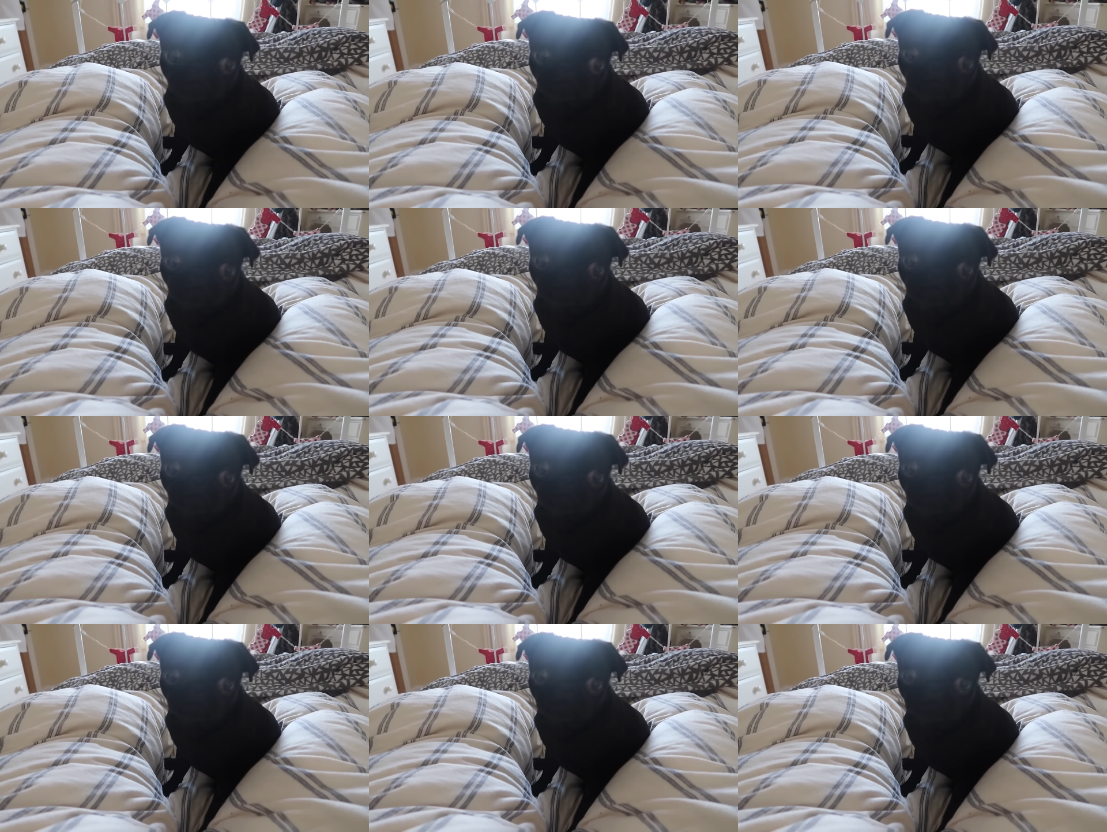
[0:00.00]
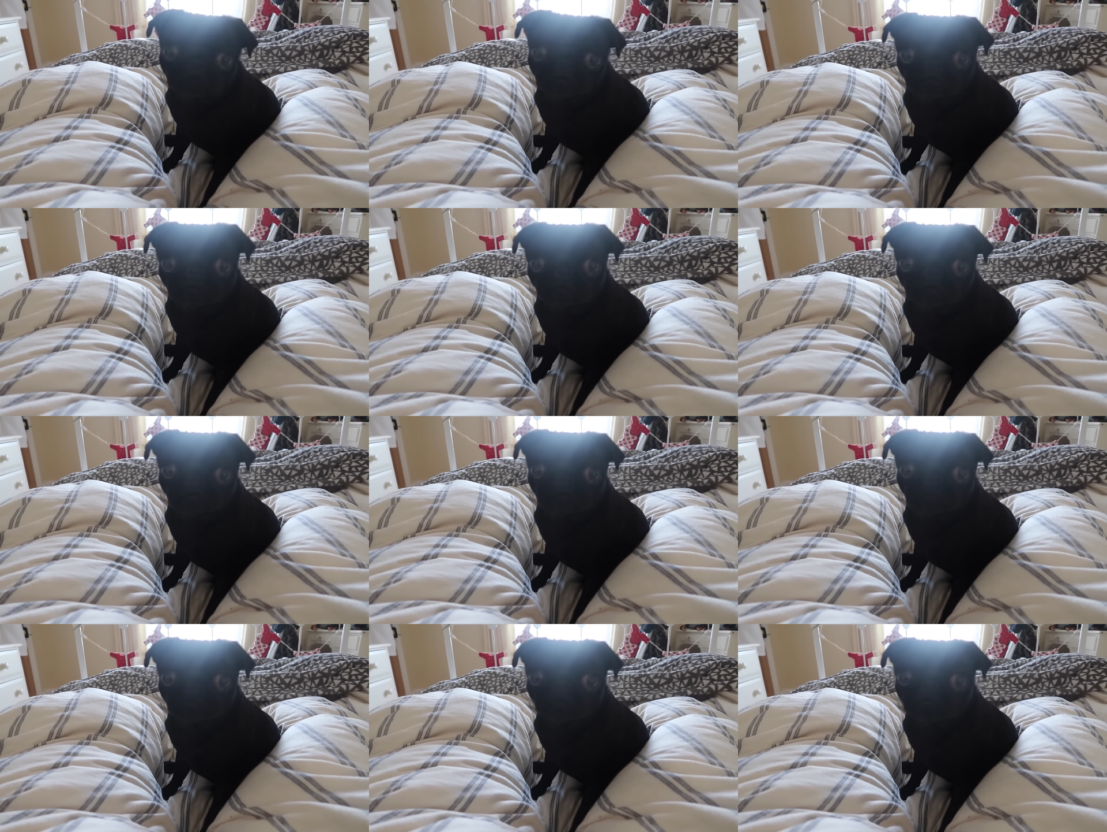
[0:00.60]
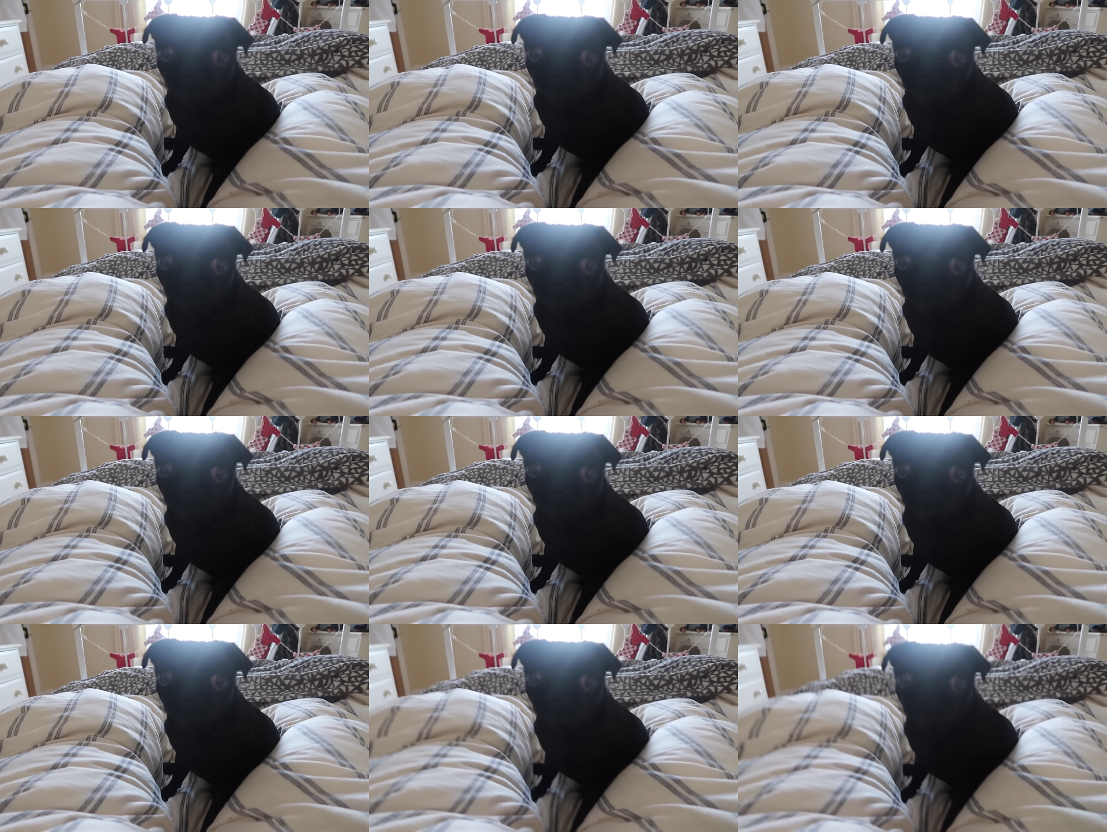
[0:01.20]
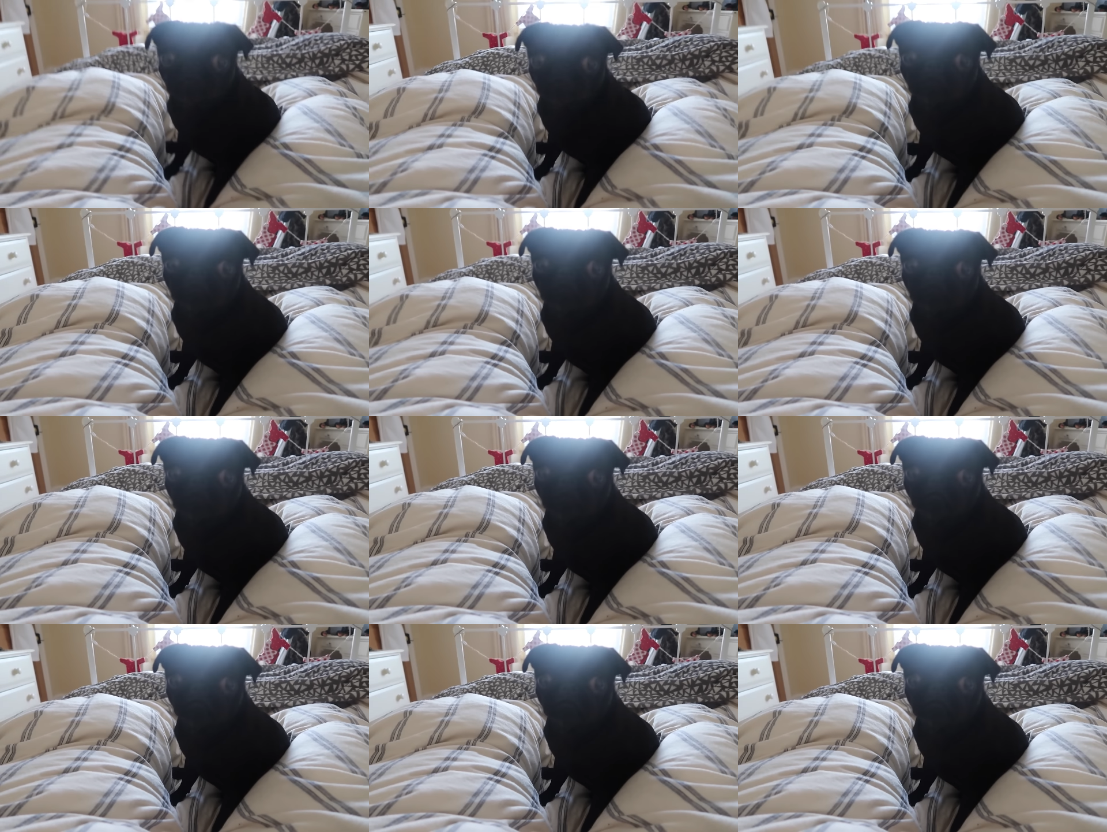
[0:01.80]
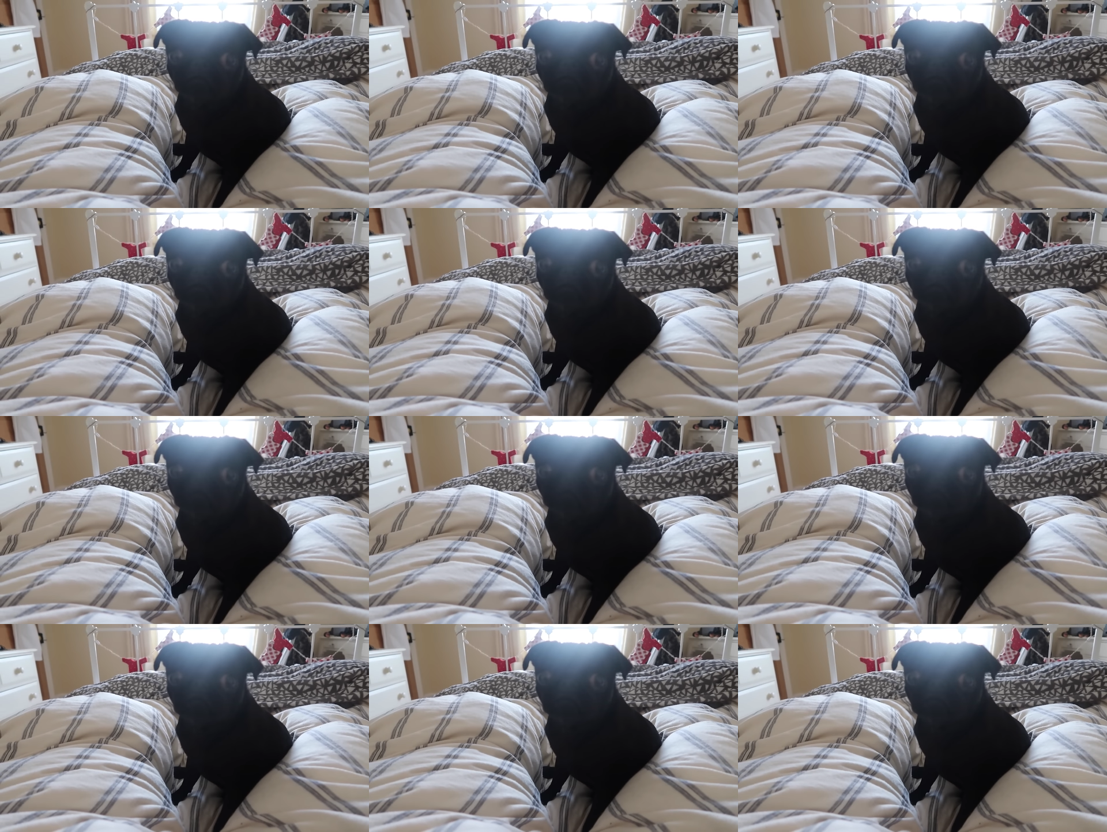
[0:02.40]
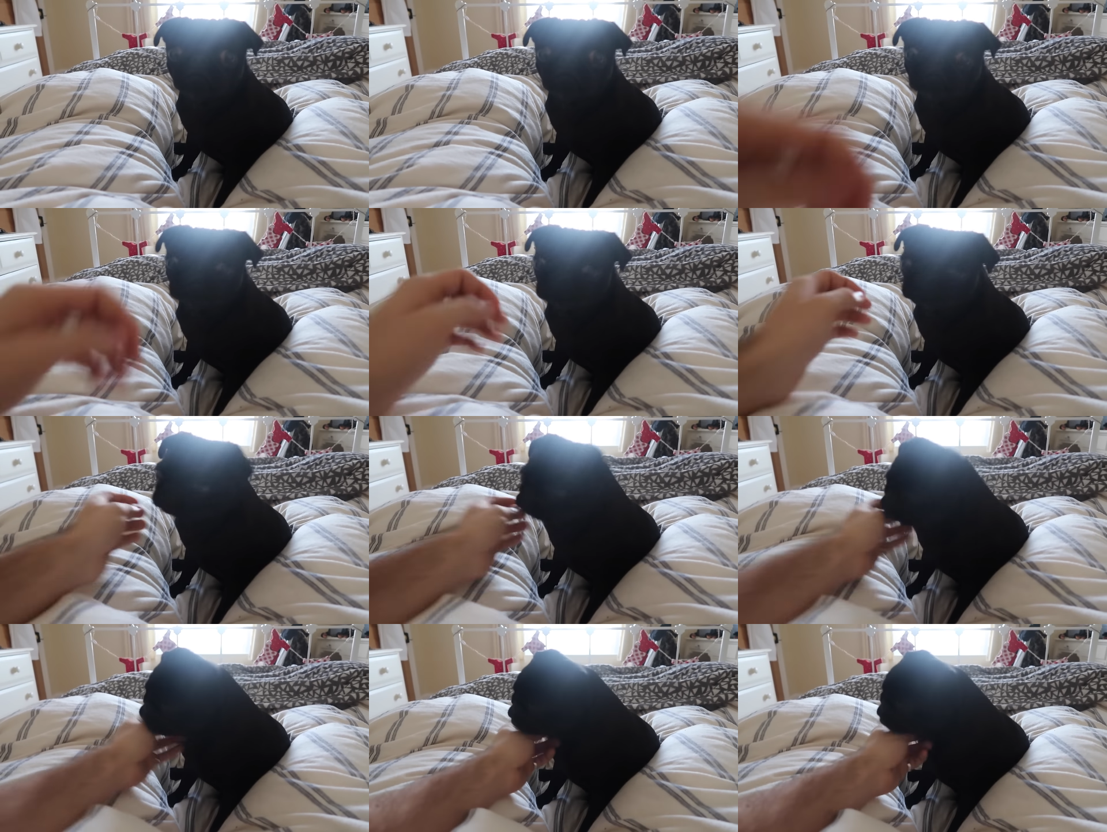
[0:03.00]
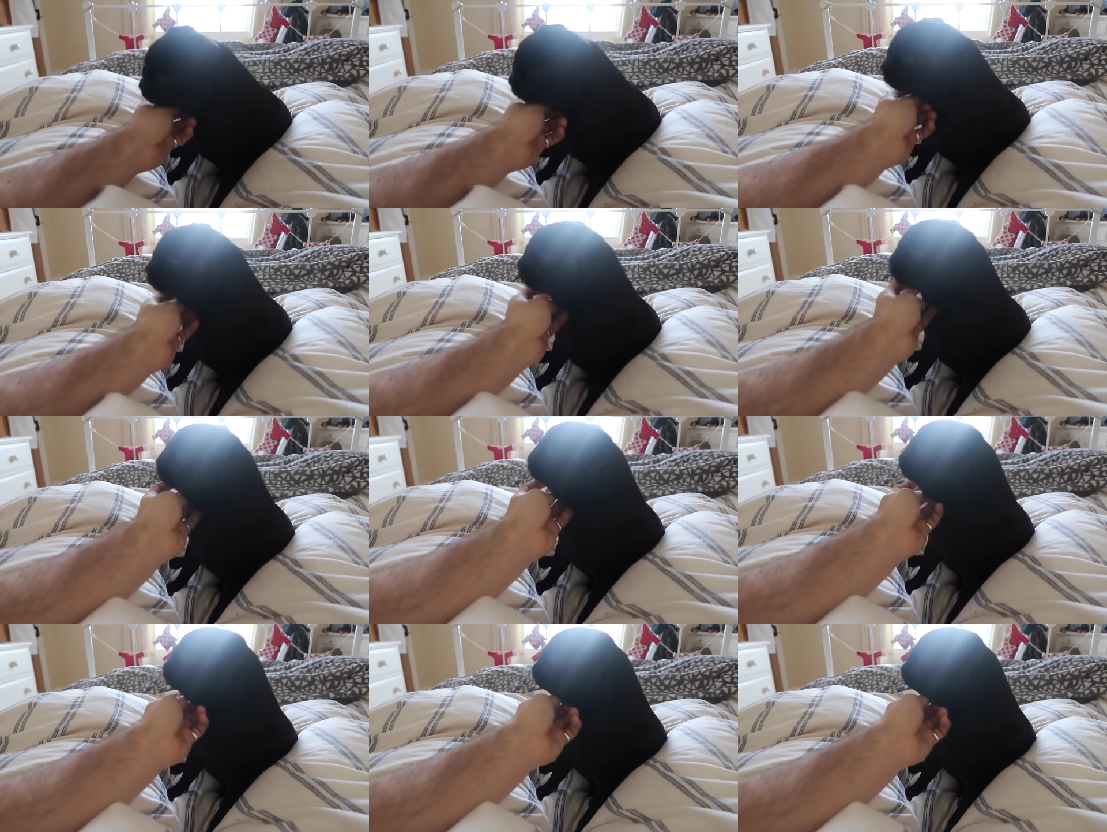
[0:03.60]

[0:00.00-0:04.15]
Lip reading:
No face is visible, so there are no lips to read.